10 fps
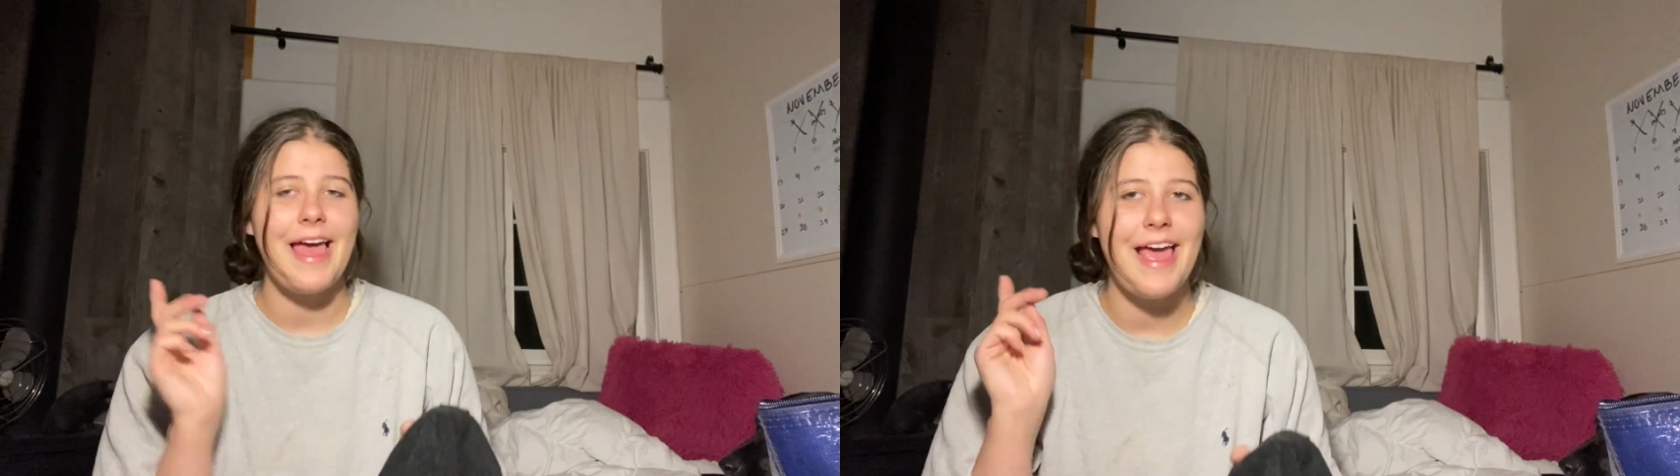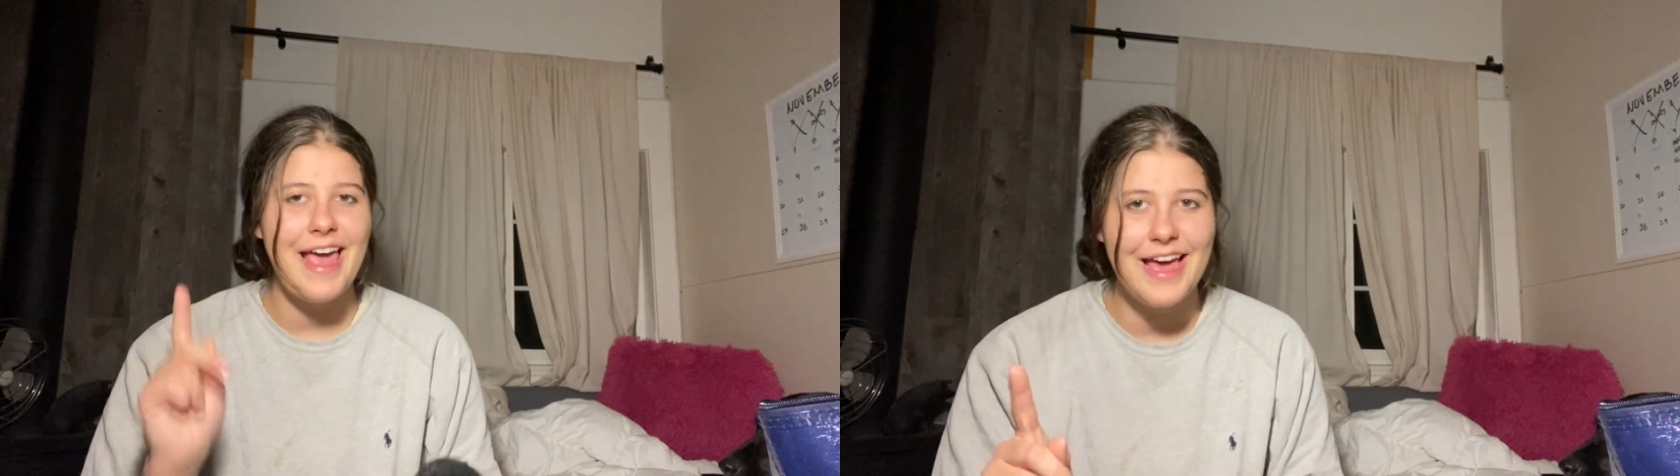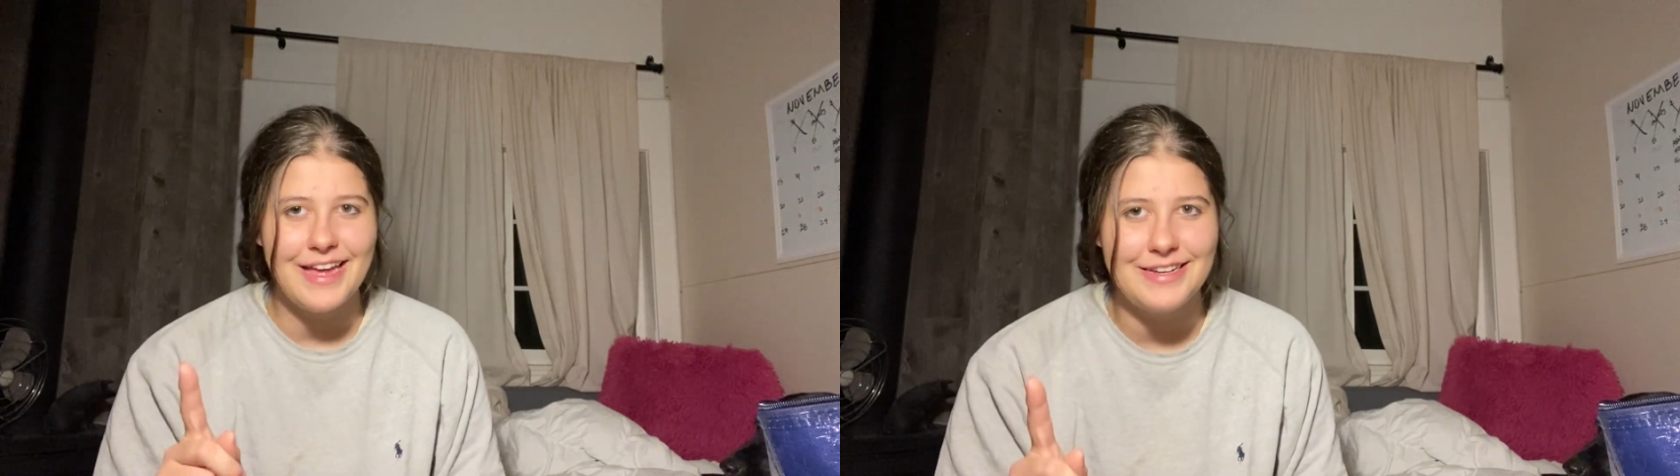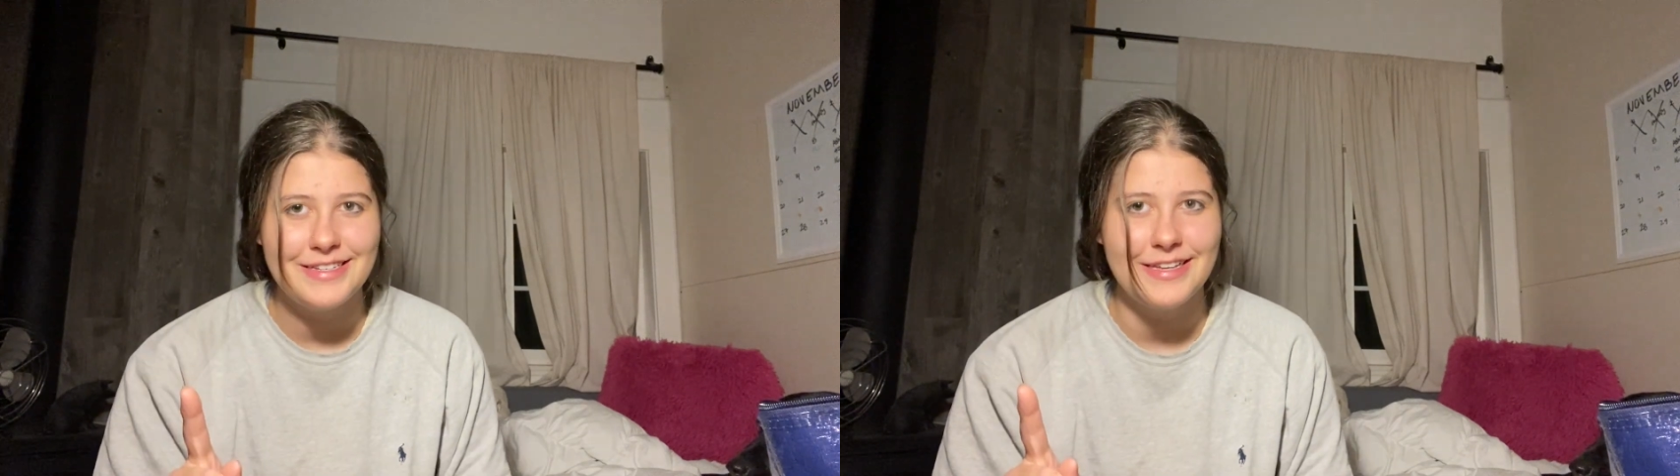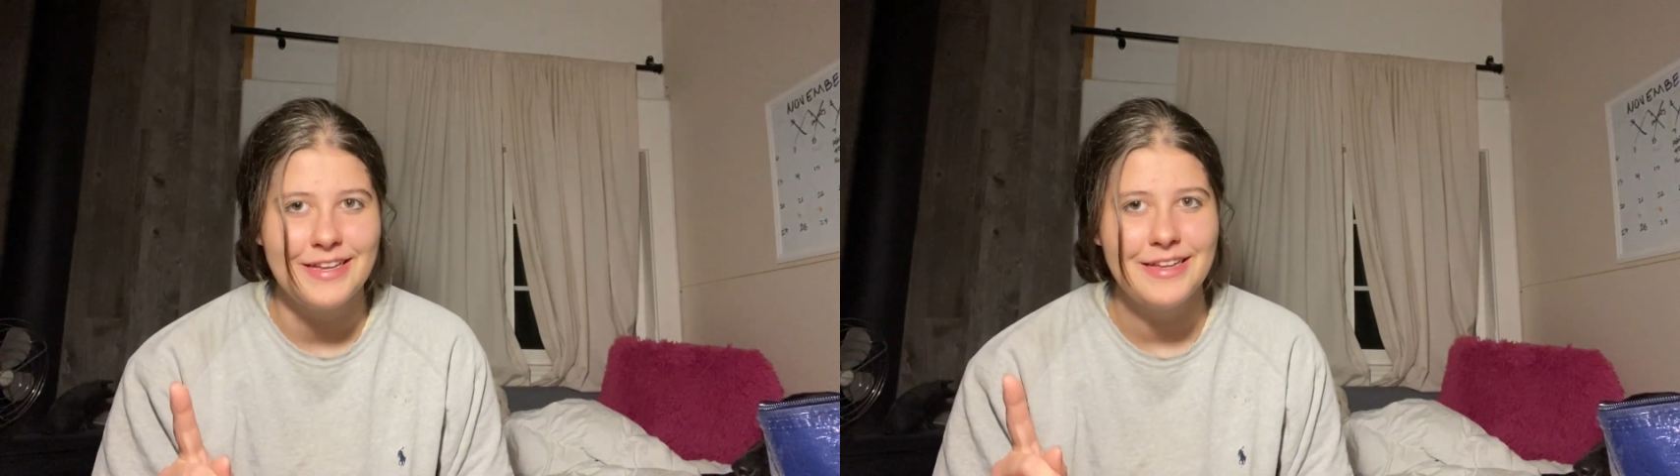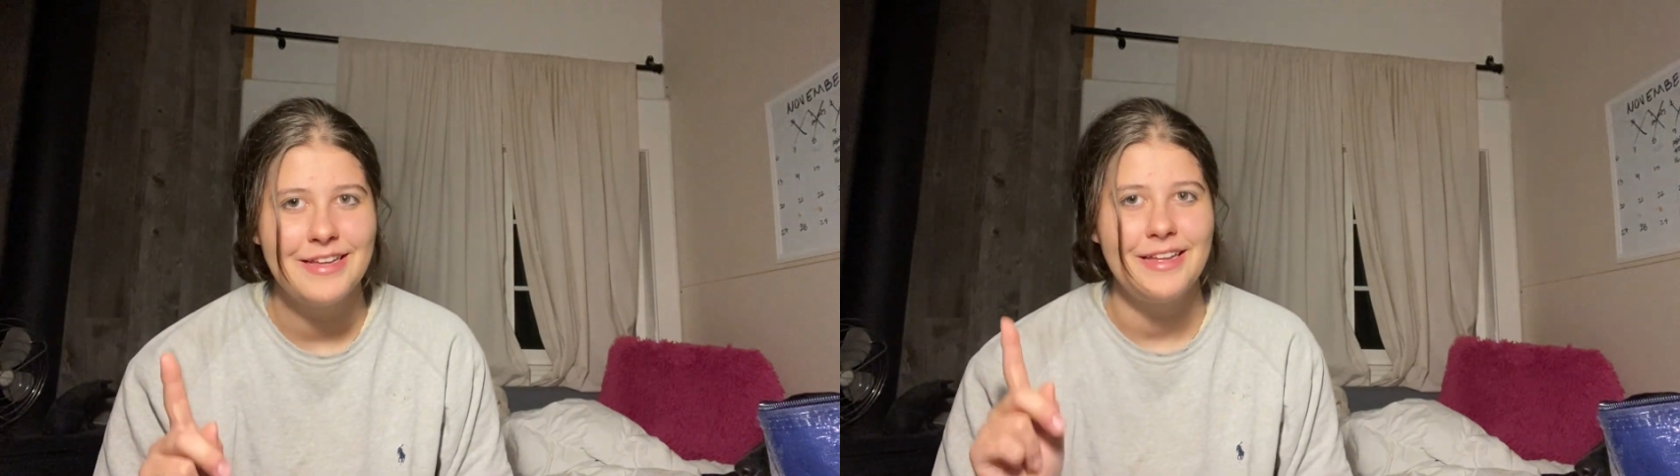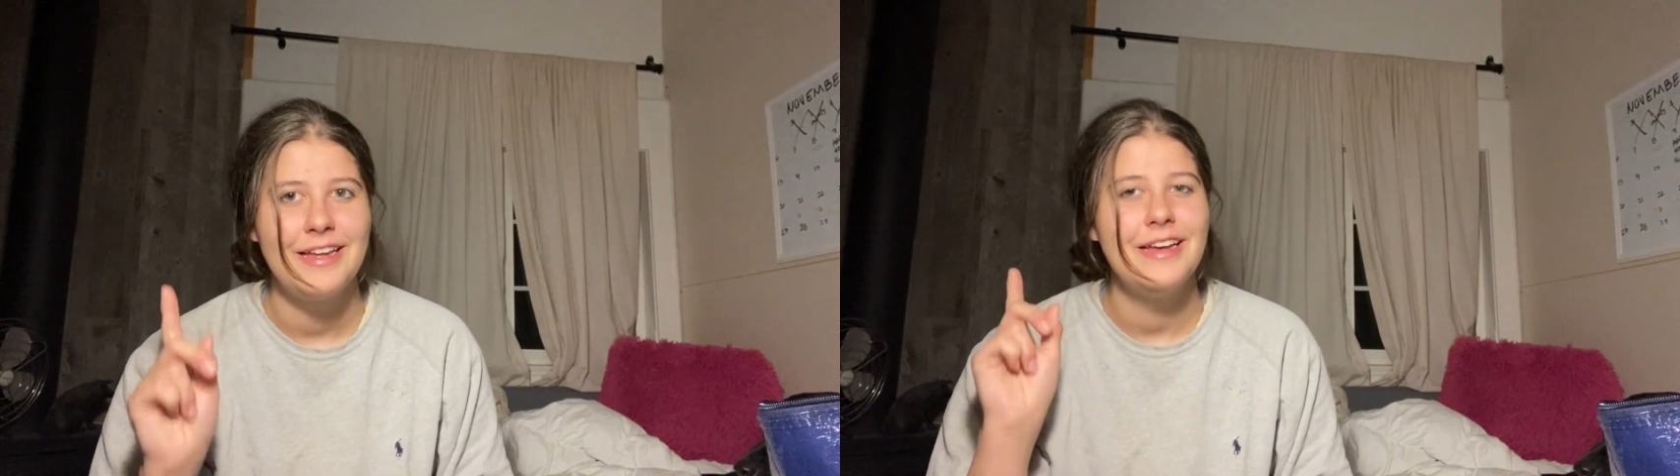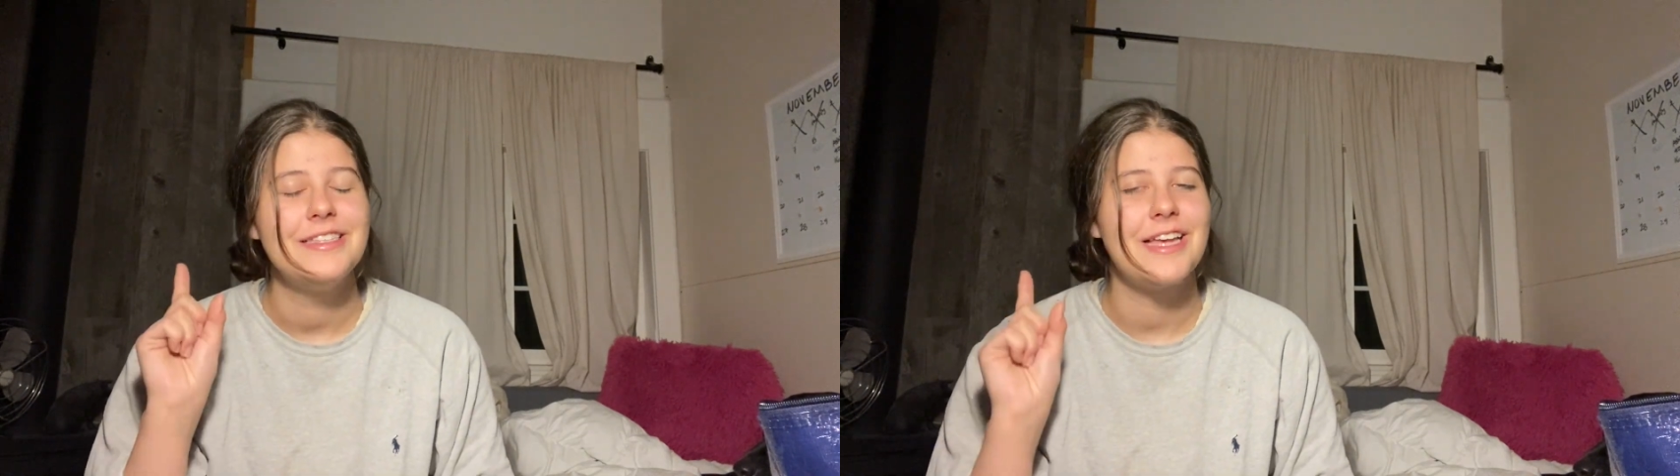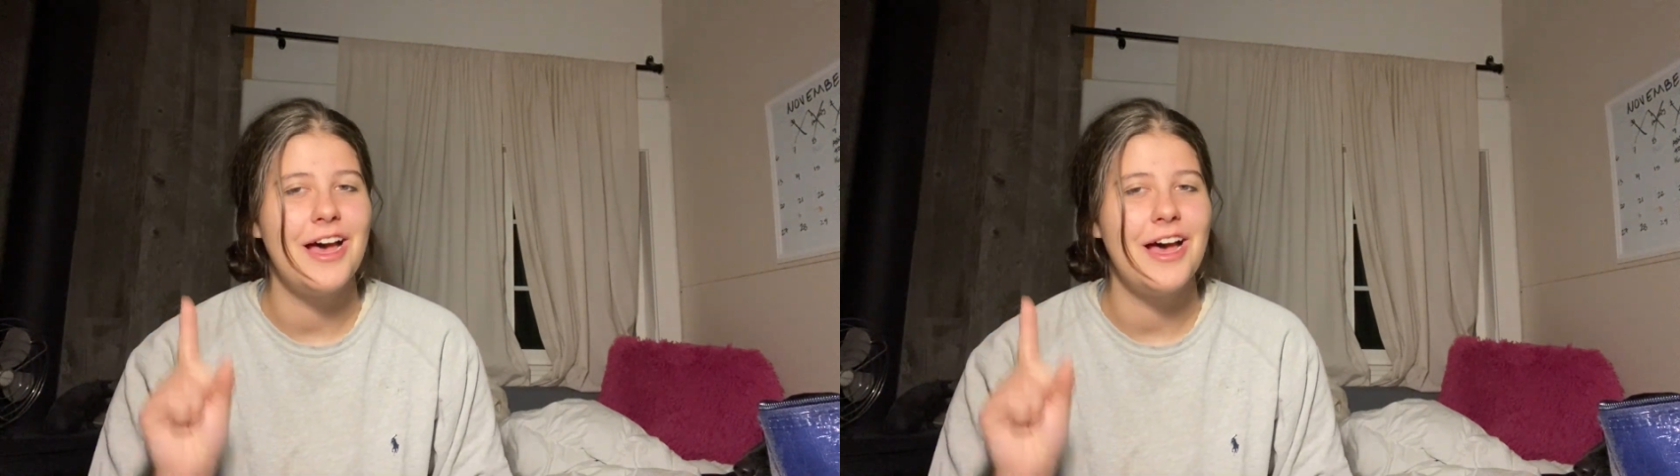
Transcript: And it's